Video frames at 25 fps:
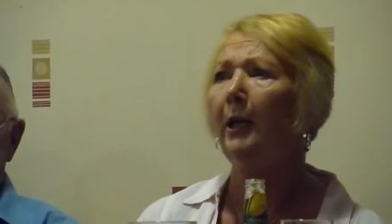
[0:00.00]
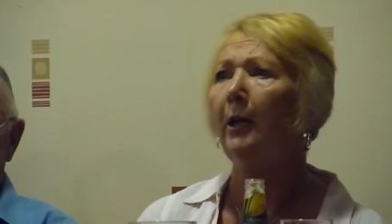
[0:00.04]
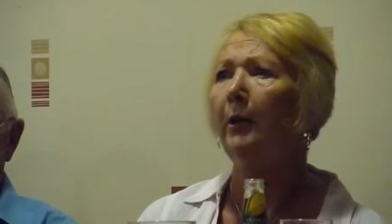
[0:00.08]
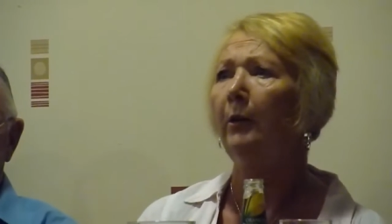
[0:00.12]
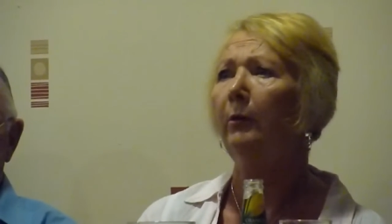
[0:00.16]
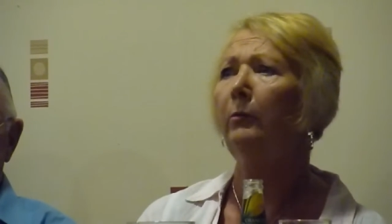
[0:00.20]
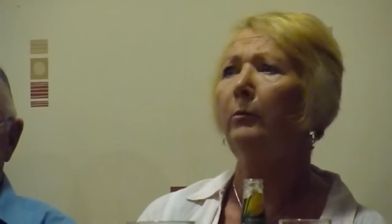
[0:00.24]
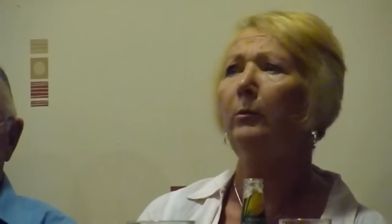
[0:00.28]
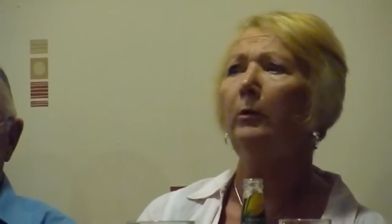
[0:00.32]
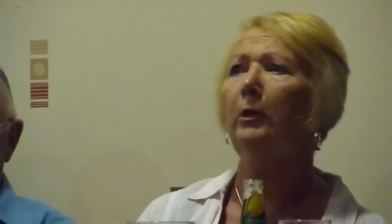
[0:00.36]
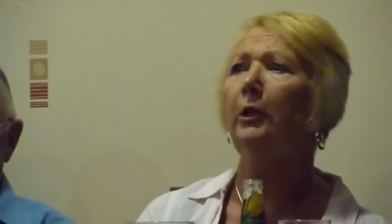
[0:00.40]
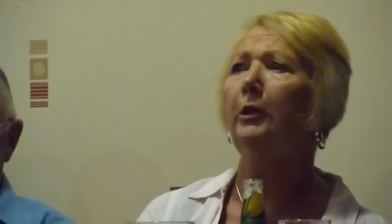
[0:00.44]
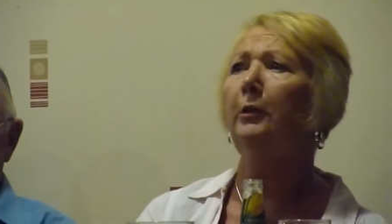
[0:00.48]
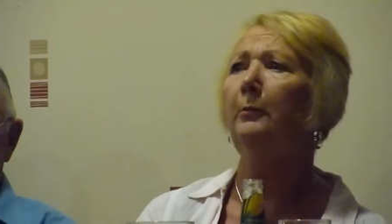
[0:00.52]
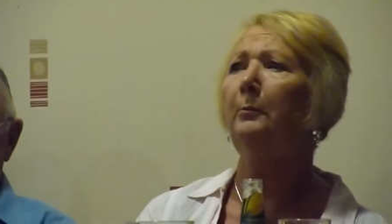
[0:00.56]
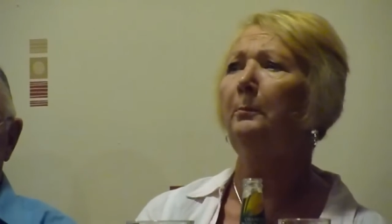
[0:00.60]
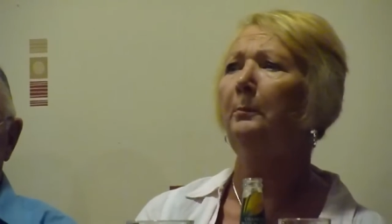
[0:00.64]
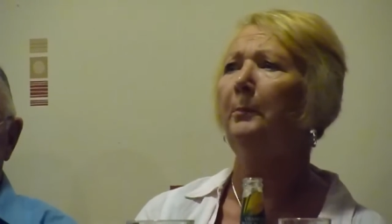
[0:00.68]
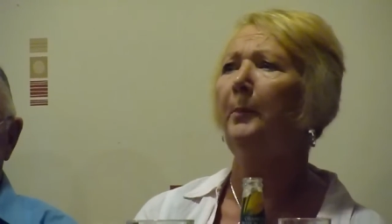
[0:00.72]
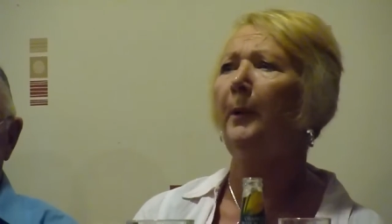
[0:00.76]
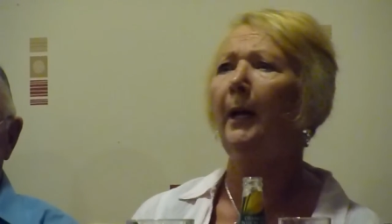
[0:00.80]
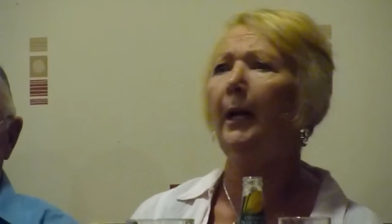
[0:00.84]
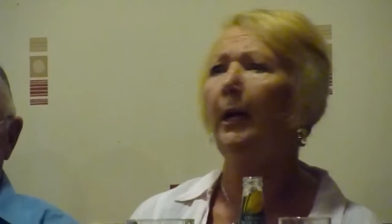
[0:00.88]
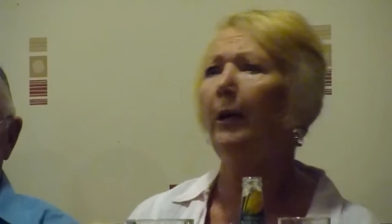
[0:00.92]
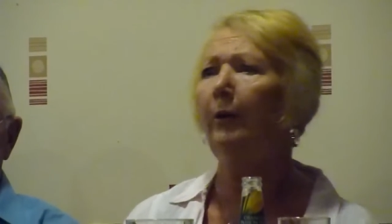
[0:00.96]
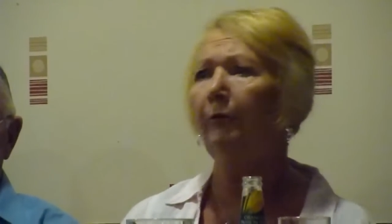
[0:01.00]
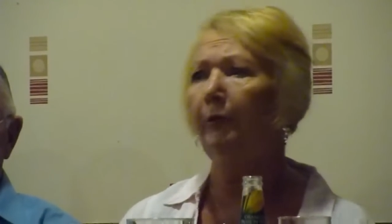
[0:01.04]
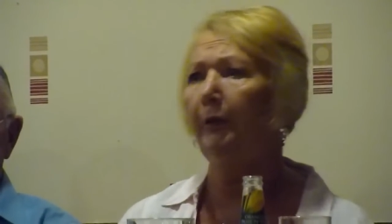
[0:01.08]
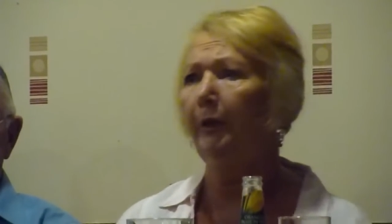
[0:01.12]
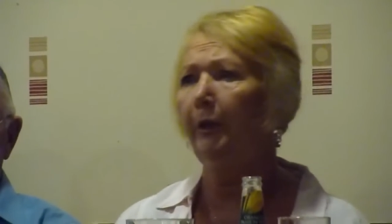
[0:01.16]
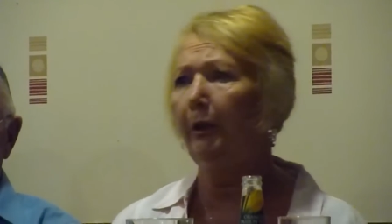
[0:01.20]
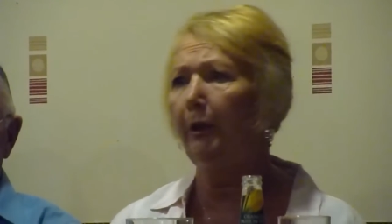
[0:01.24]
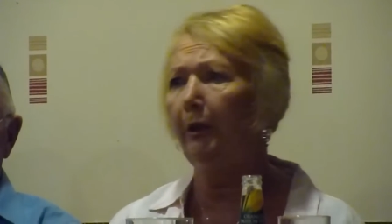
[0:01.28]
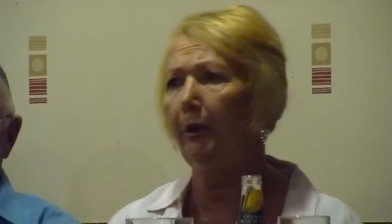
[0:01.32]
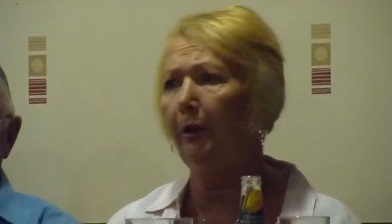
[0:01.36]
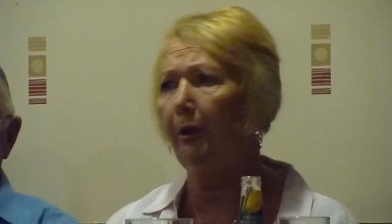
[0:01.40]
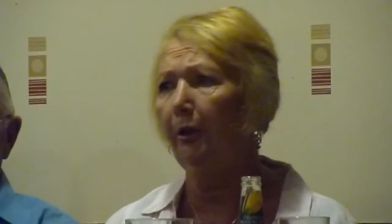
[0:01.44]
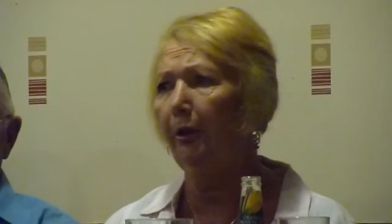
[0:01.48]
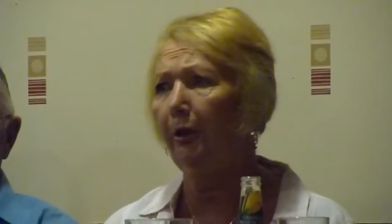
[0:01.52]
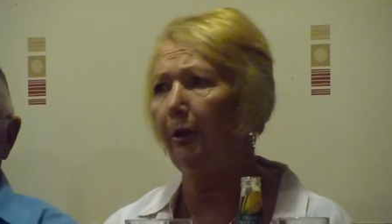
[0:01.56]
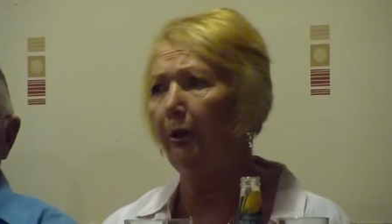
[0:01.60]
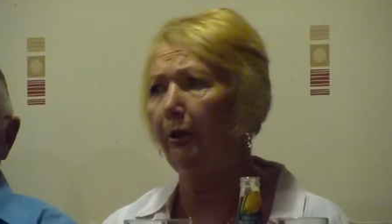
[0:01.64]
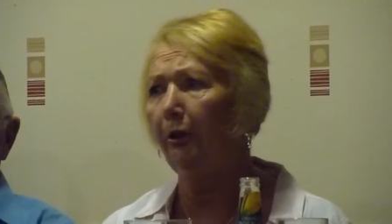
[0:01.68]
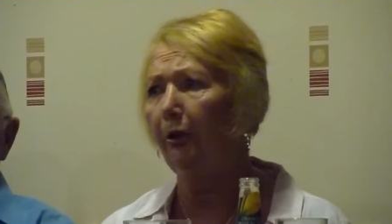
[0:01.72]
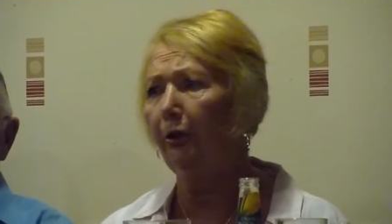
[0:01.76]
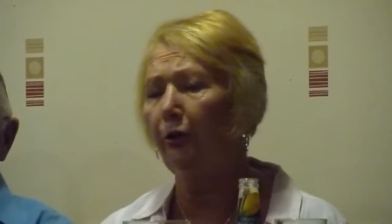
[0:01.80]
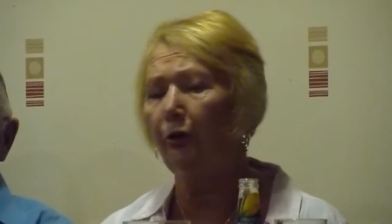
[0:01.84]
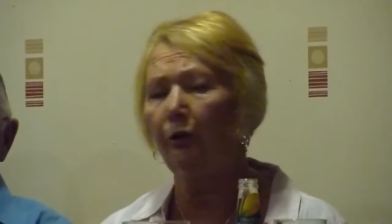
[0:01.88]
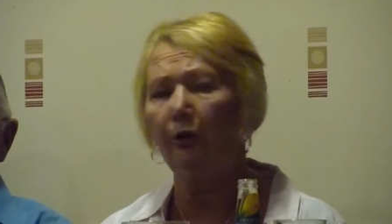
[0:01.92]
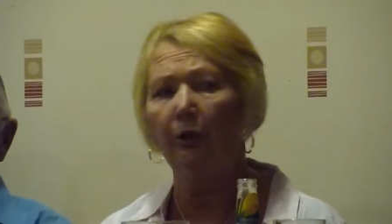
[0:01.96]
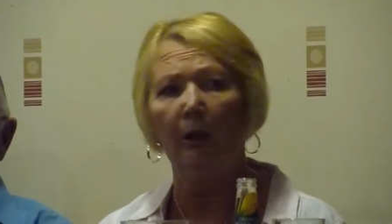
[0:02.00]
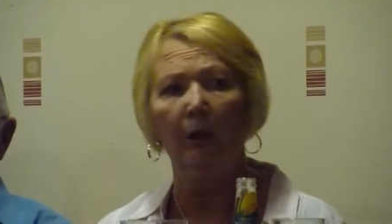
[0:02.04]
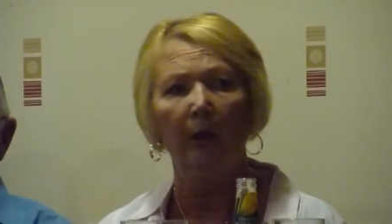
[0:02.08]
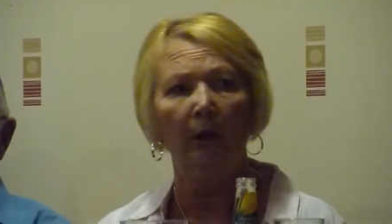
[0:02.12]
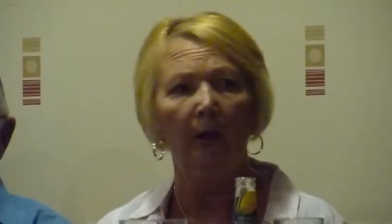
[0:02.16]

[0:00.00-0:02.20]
would perish